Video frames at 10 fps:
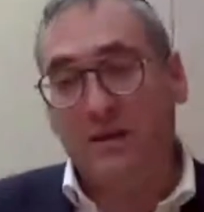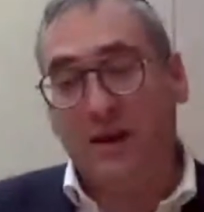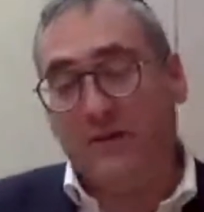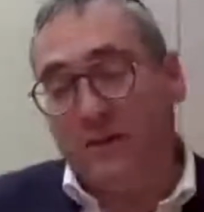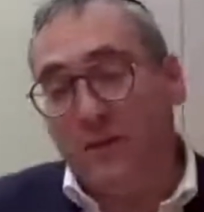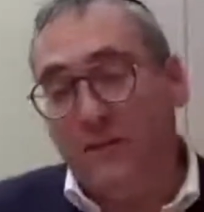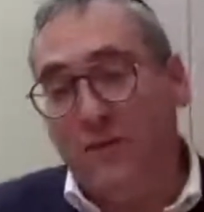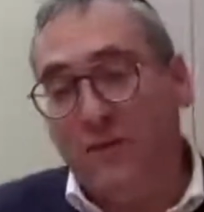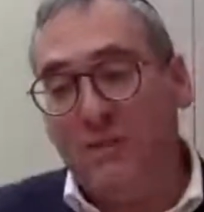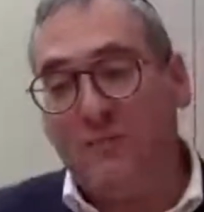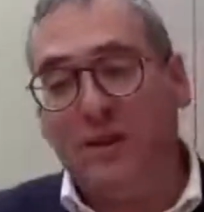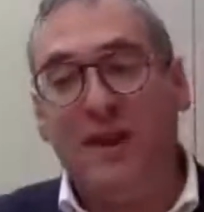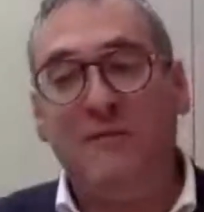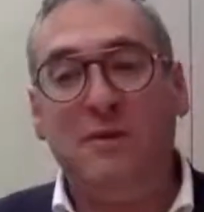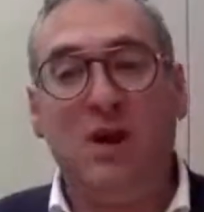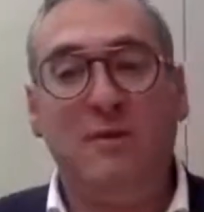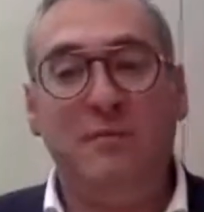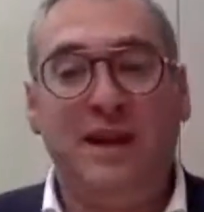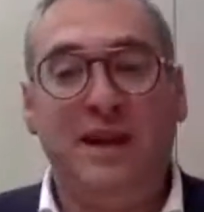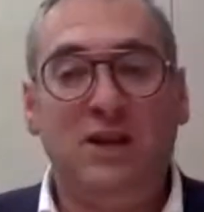They have some freedom, but Leiv
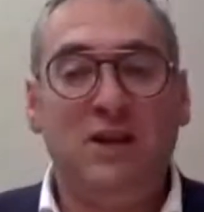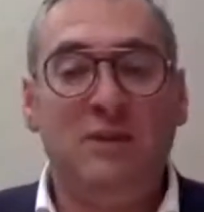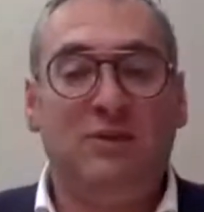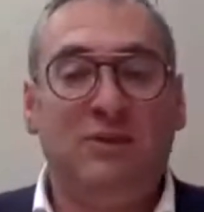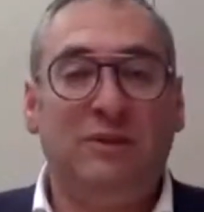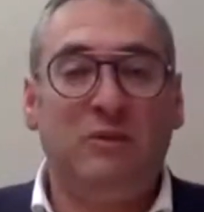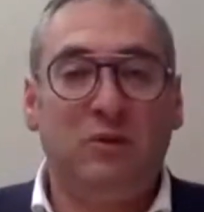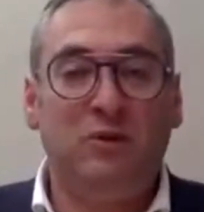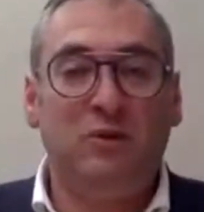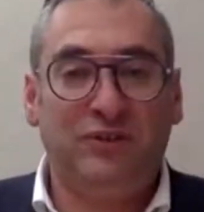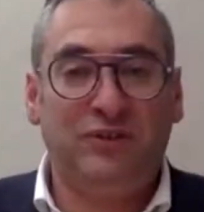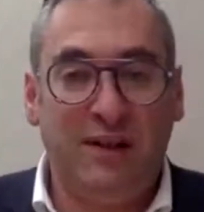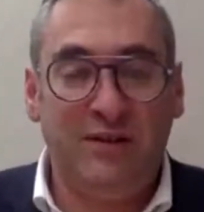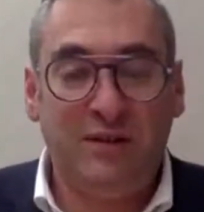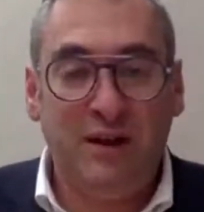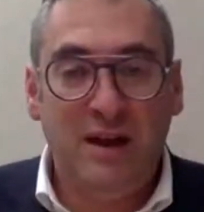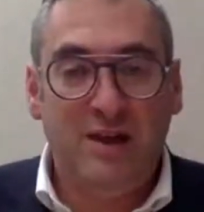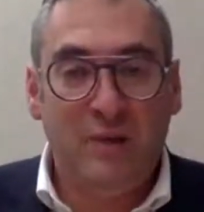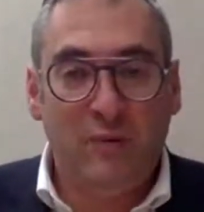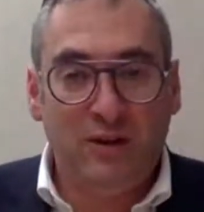Malachim Biyad Hashem. Sometimes we don't understand
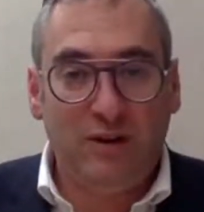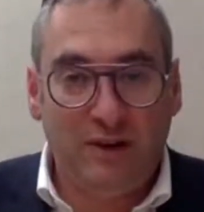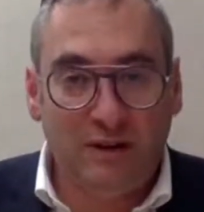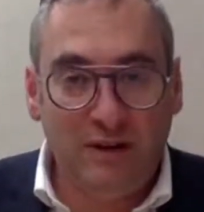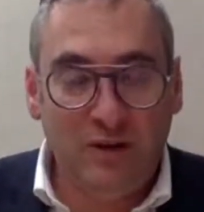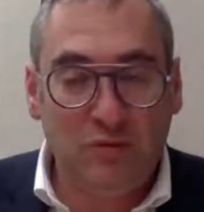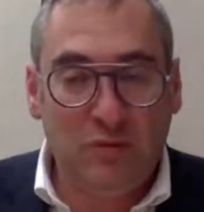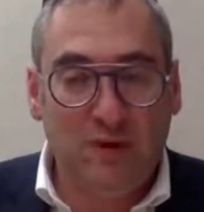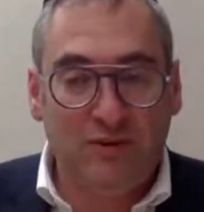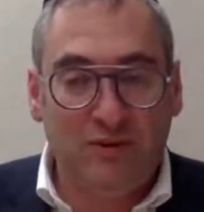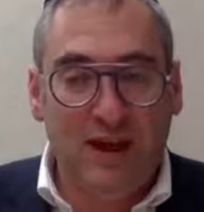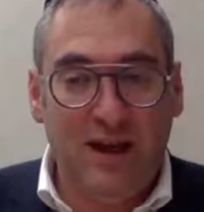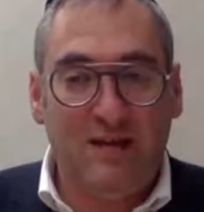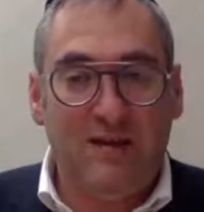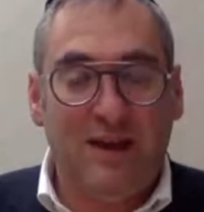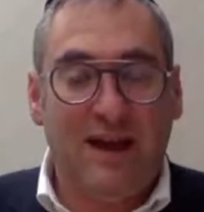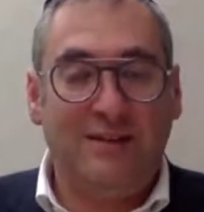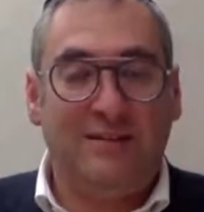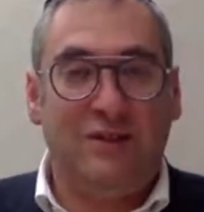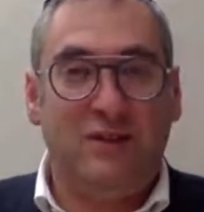the ways of our leaders because they are in the hands
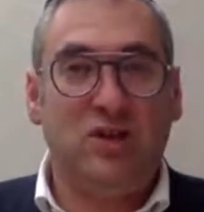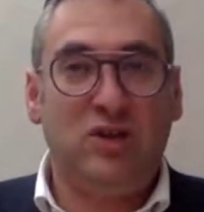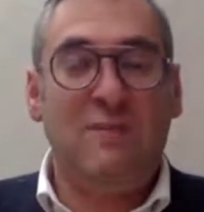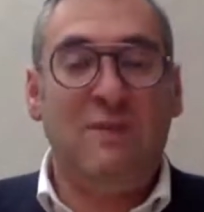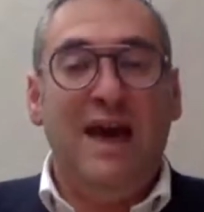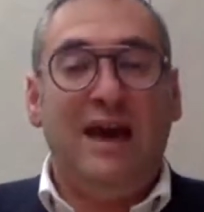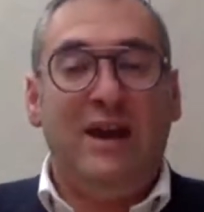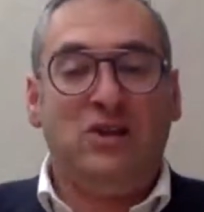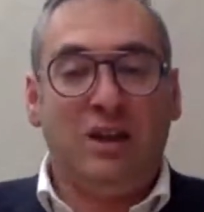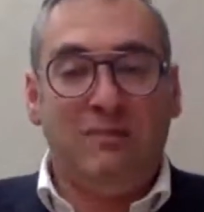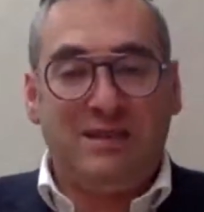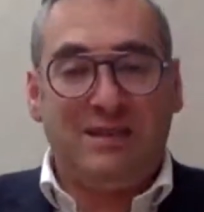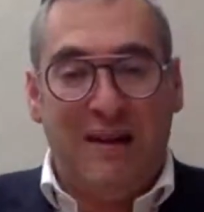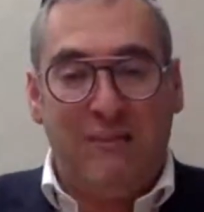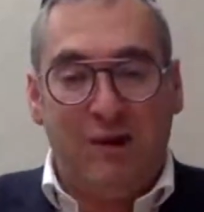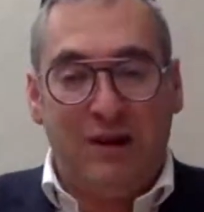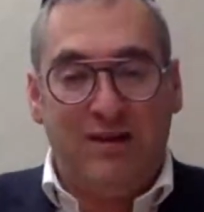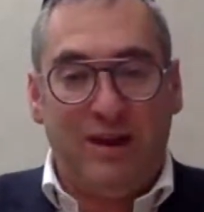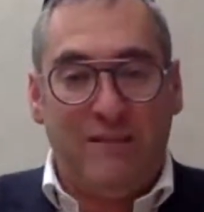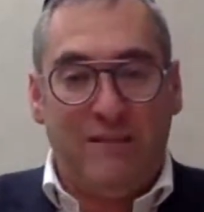of Hashem, and Hashem is operating
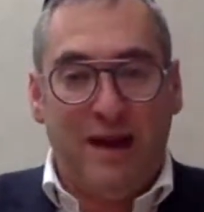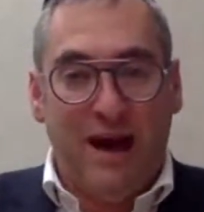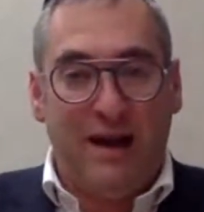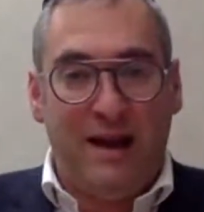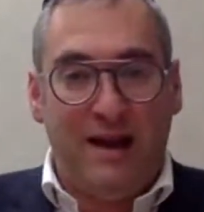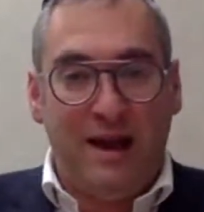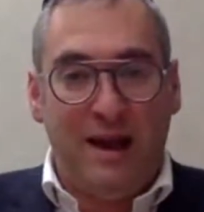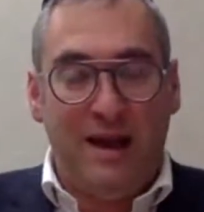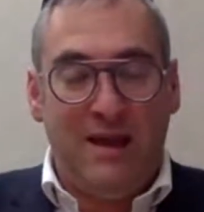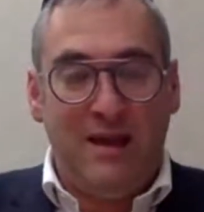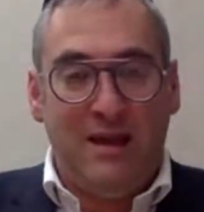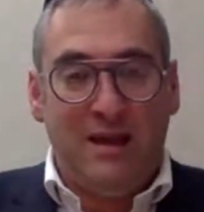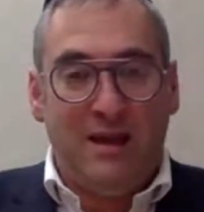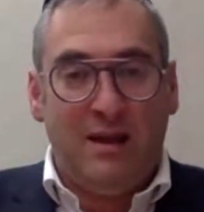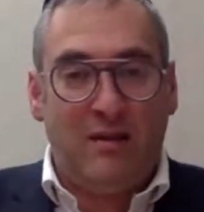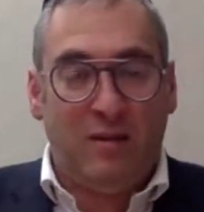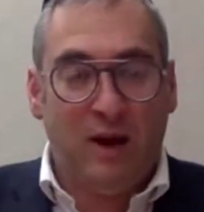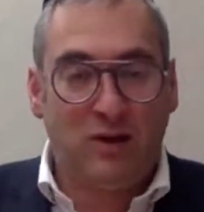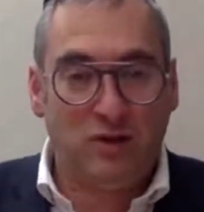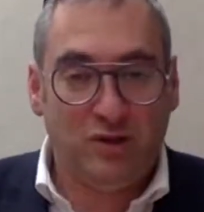them on a
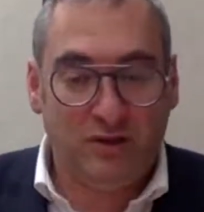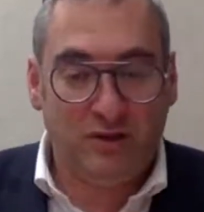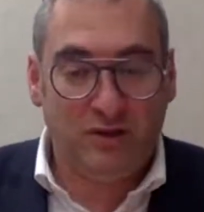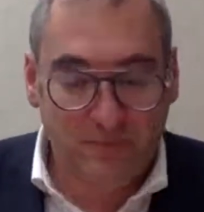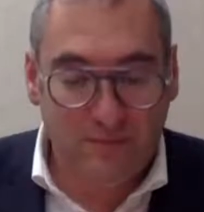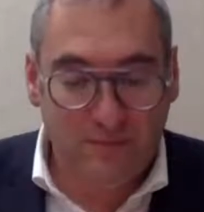larger decision.